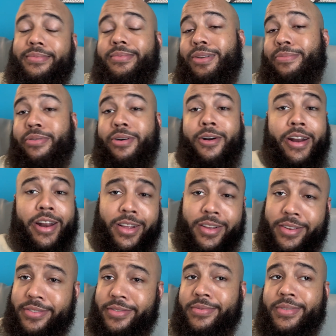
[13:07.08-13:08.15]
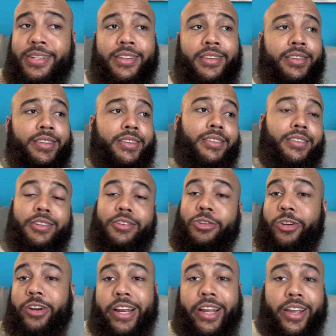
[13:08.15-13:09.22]
the partying, the
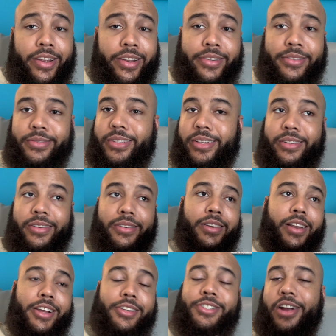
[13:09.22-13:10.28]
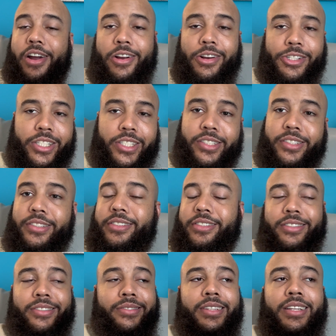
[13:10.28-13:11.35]
drinking, and excursions,
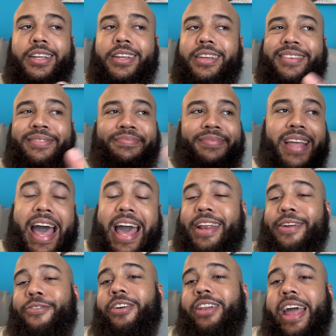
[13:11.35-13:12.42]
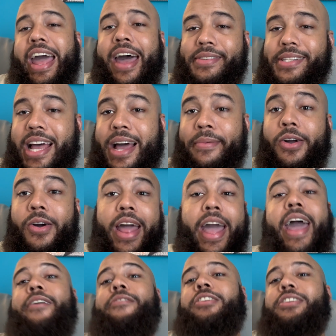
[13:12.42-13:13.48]
and I didn't really have time to go to
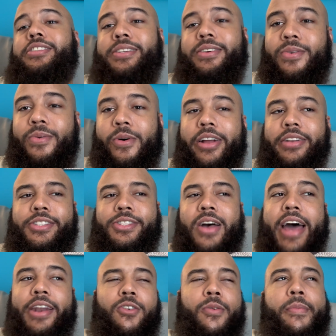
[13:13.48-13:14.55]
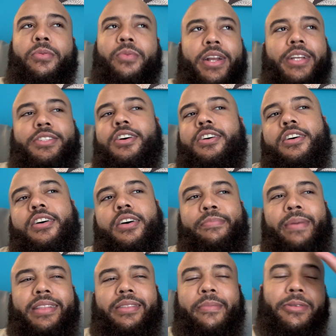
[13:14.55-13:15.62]
every single one. So I don't remember what it's called.
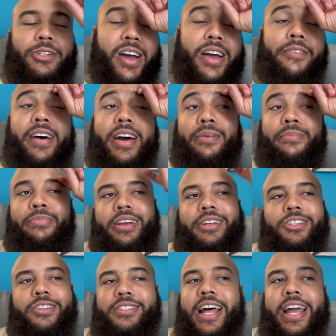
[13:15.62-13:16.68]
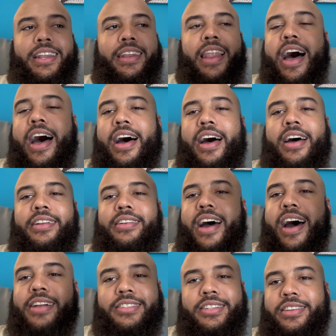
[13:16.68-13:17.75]
I'm trying to find a picture. It's like La
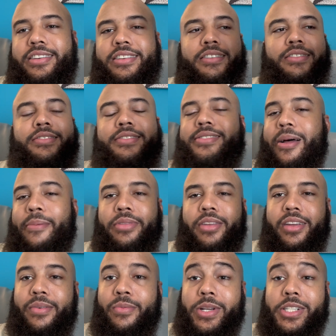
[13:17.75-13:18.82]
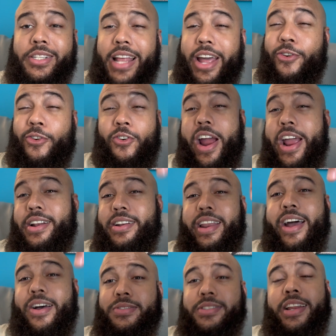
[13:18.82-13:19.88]
Ati something, which is like right
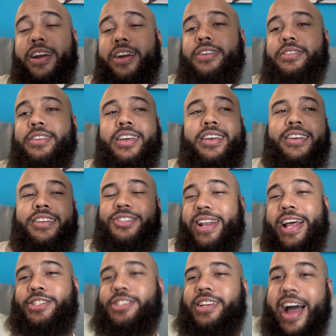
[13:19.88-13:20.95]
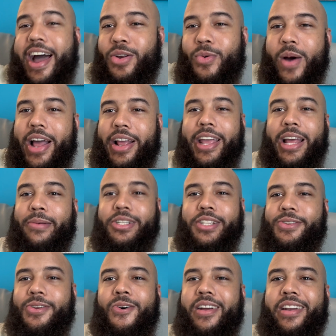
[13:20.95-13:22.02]
downstairs. So that's kind of why I kept
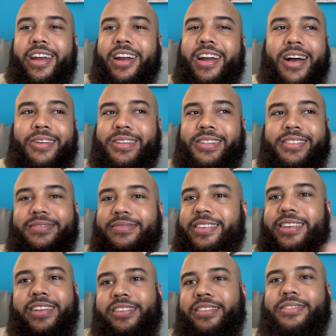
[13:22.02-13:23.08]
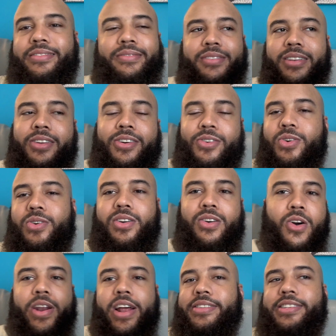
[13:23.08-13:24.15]
just going there. I'll just
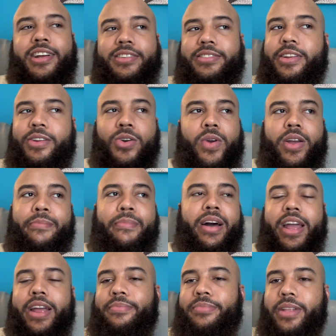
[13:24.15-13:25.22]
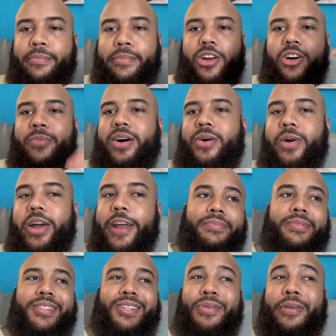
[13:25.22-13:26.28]
go downstairs, get a quick bite, and be on my way.
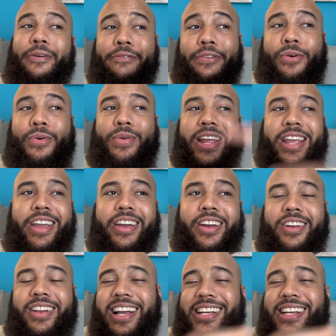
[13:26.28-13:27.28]
So the food here, like I